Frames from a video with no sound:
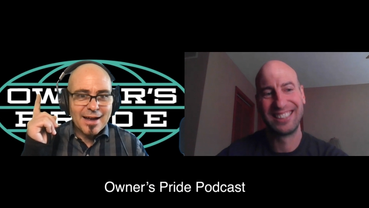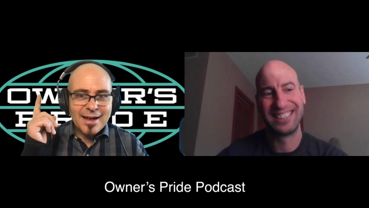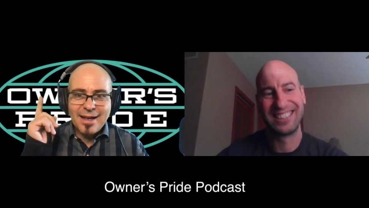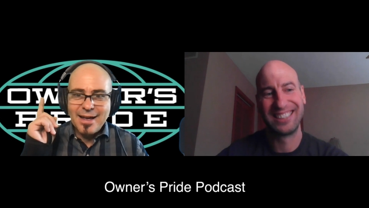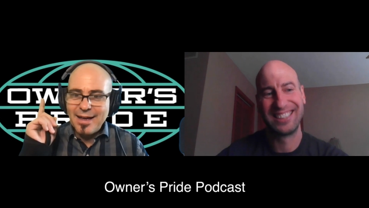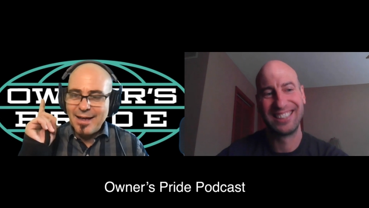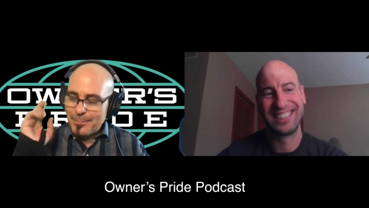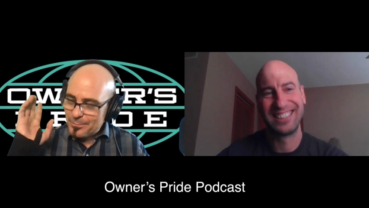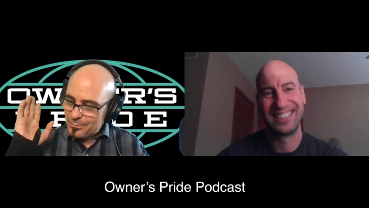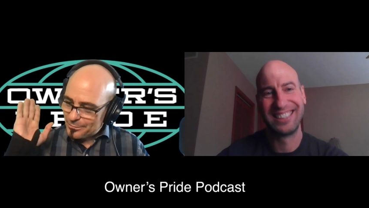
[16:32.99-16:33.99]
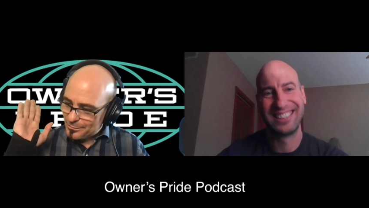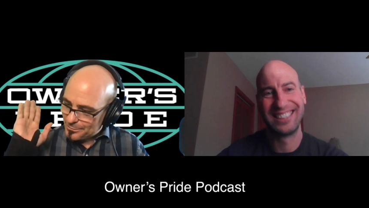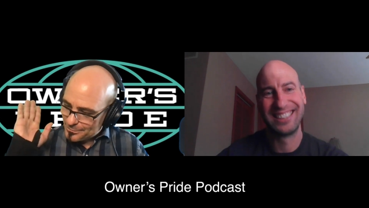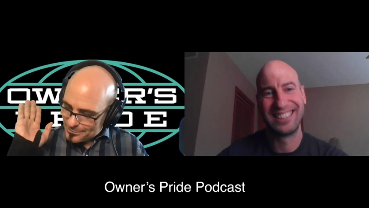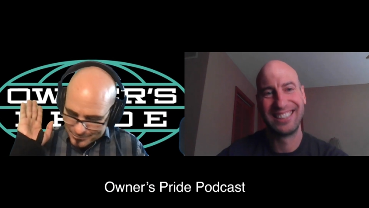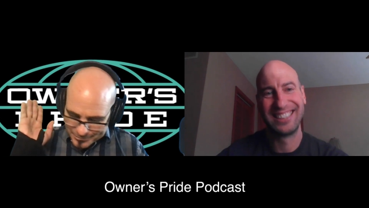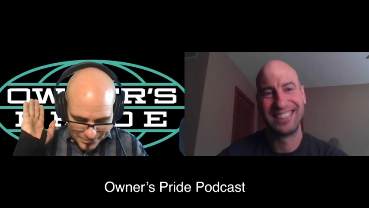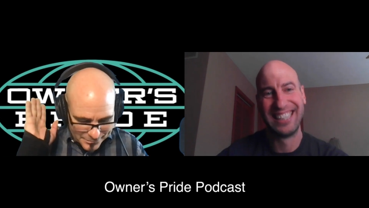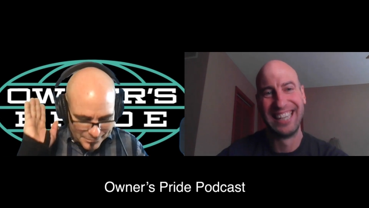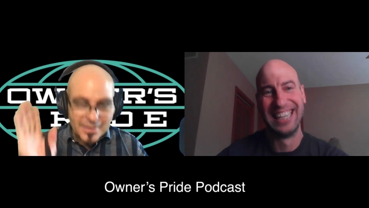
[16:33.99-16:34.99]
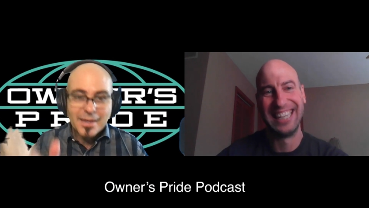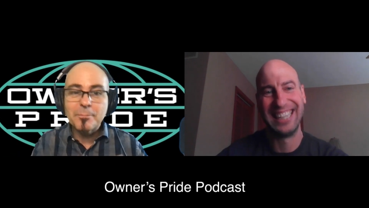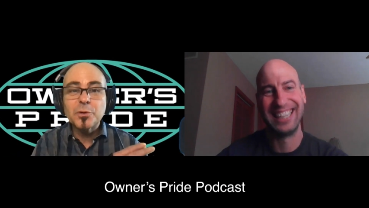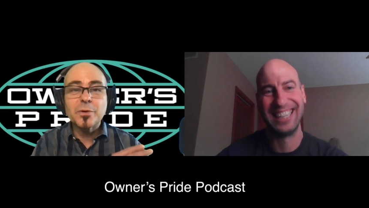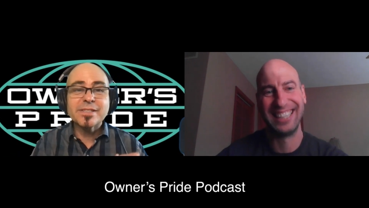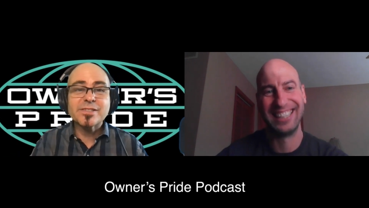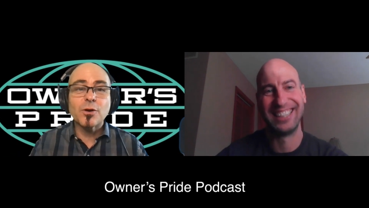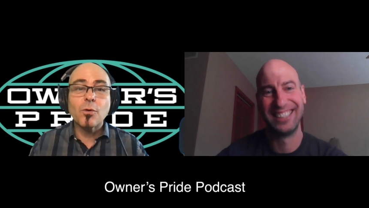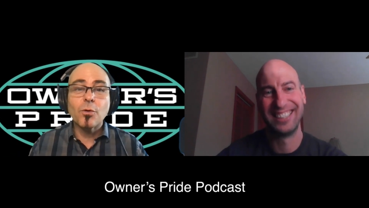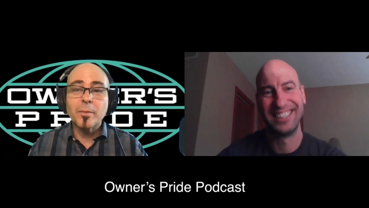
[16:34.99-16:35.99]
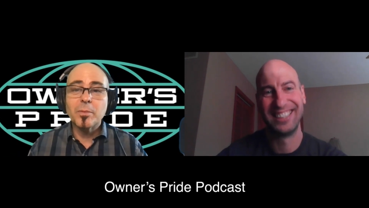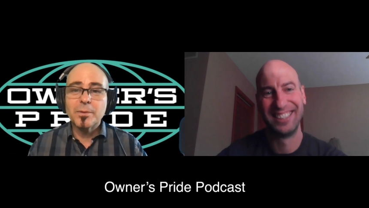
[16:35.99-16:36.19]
Speaker 1: I, I'm employees are horrible.